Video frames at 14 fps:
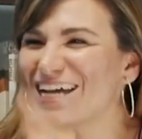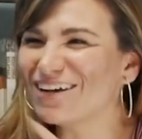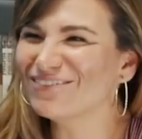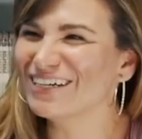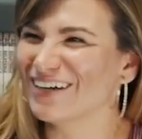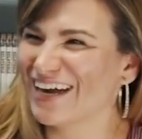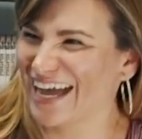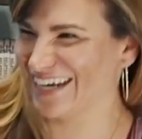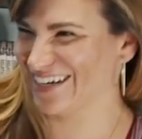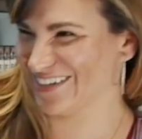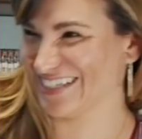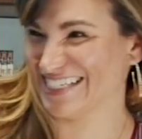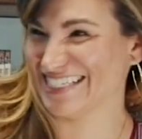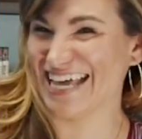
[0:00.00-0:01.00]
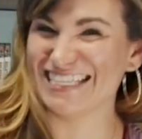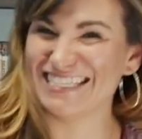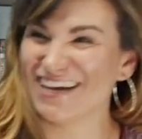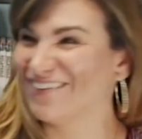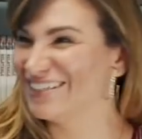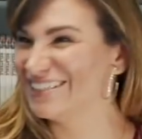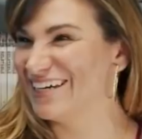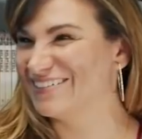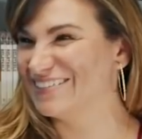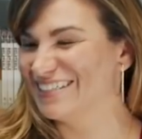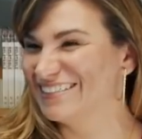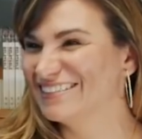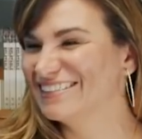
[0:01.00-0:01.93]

Tell me your handle because that's how I'll know you.